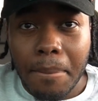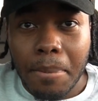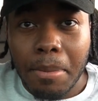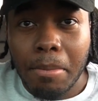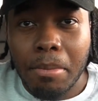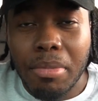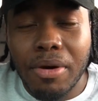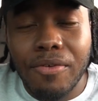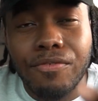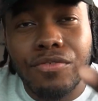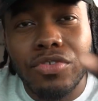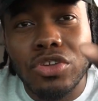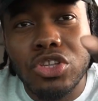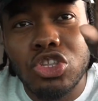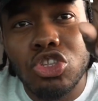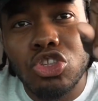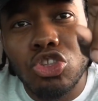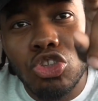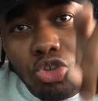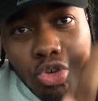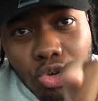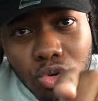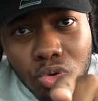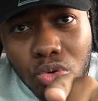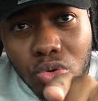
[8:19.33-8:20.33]
But for
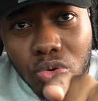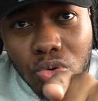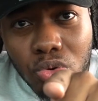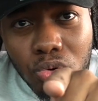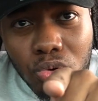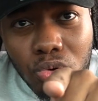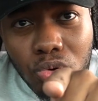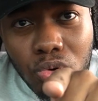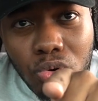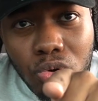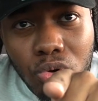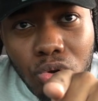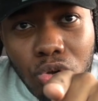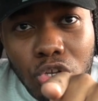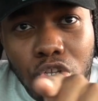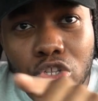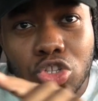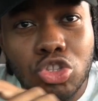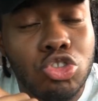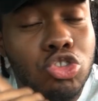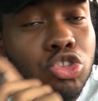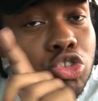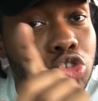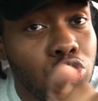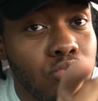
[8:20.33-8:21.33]
you,
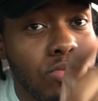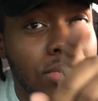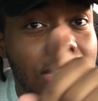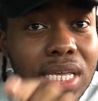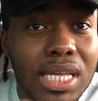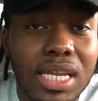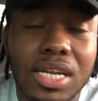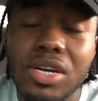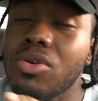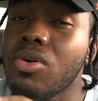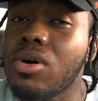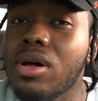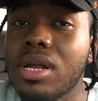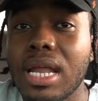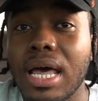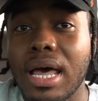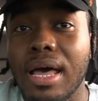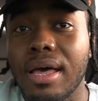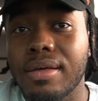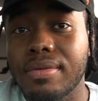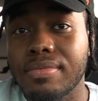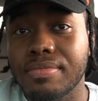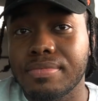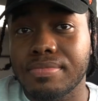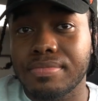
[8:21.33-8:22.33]
you needed all
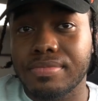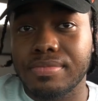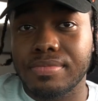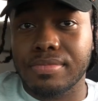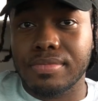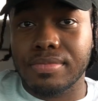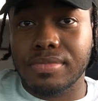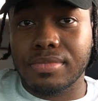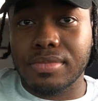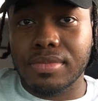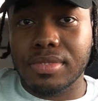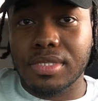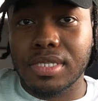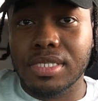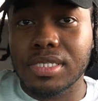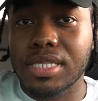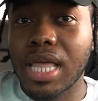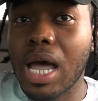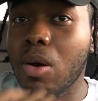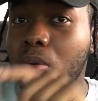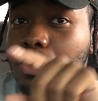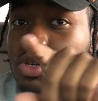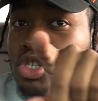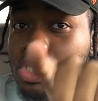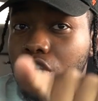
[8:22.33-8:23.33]
that.
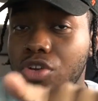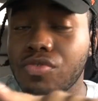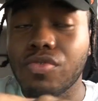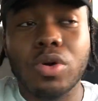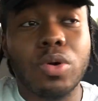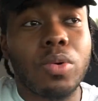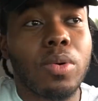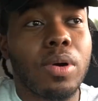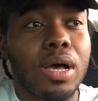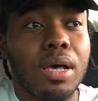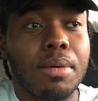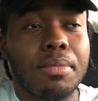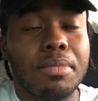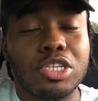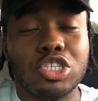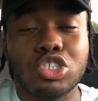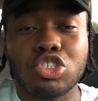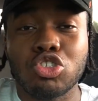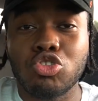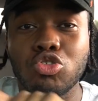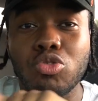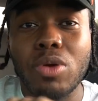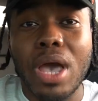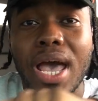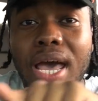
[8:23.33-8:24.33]
That was your requirements.
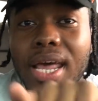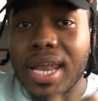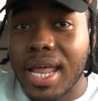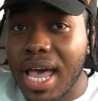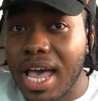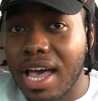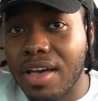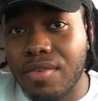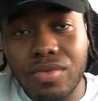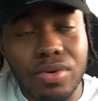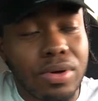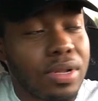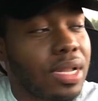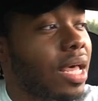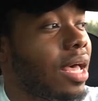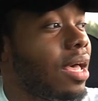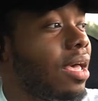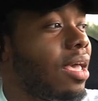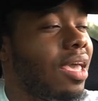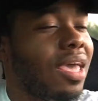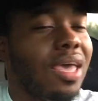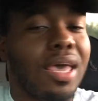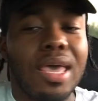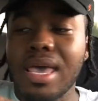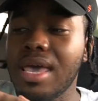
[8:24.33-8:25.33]
You had to have all that.
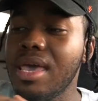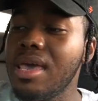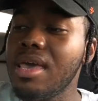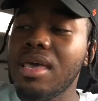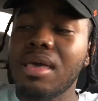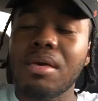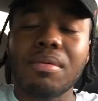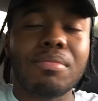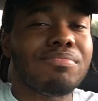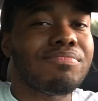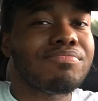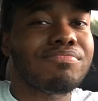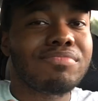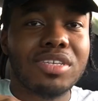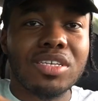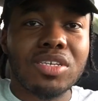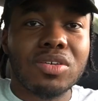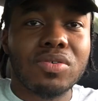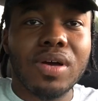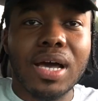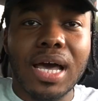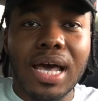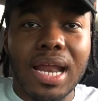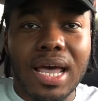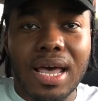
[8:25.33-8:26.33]
Him, he
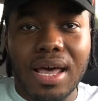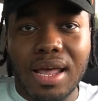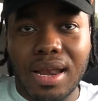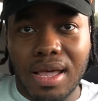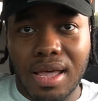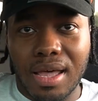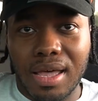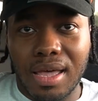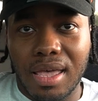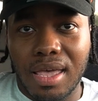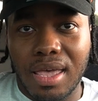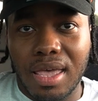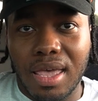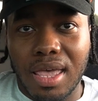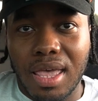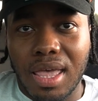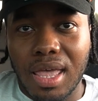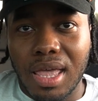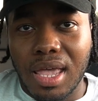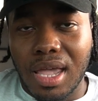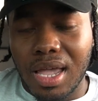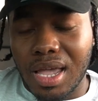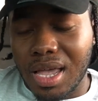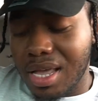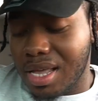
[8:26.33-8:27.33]
don't gotta have that.
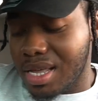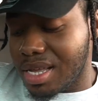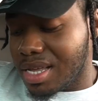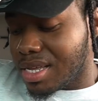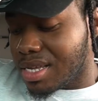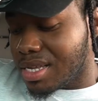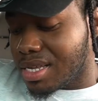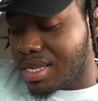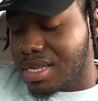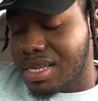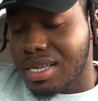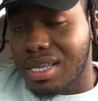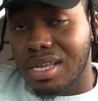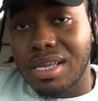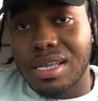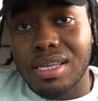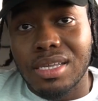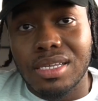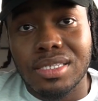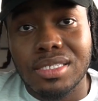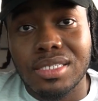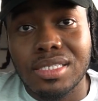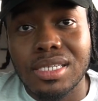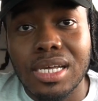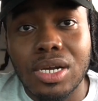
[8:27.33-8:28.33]

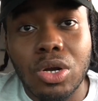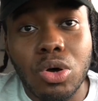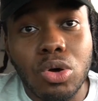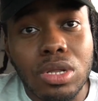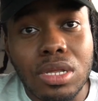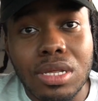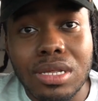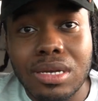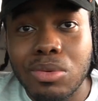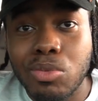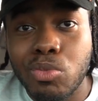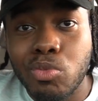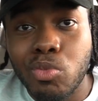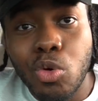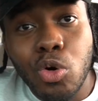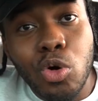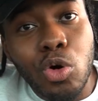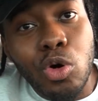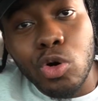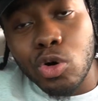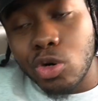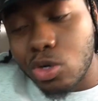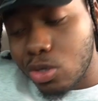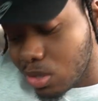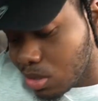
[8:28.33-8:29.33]
Son all in them
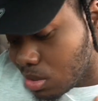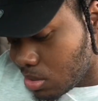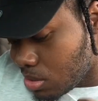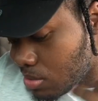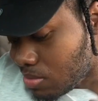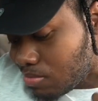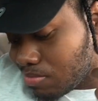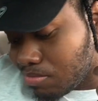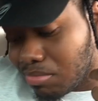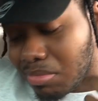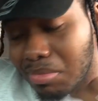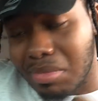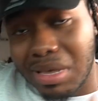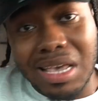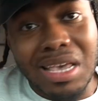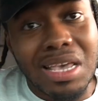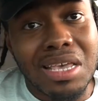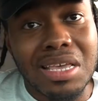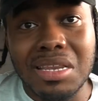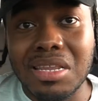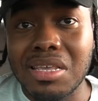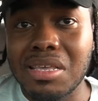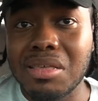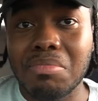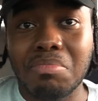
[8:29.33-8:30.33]
walls,
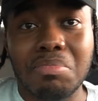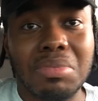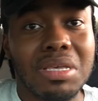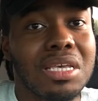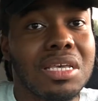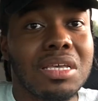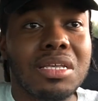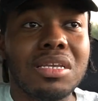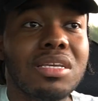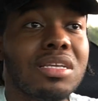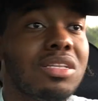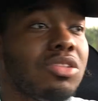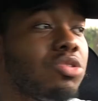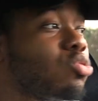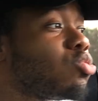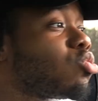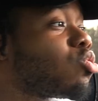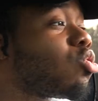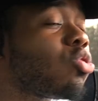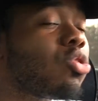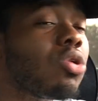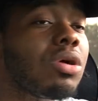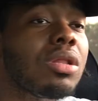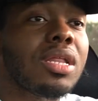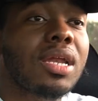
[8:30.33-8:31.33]
hitting it, beating it, doing
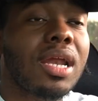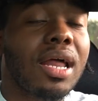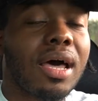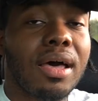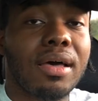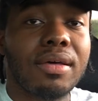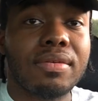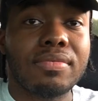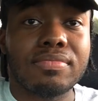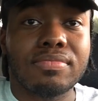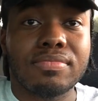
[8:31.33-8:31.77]
all of that.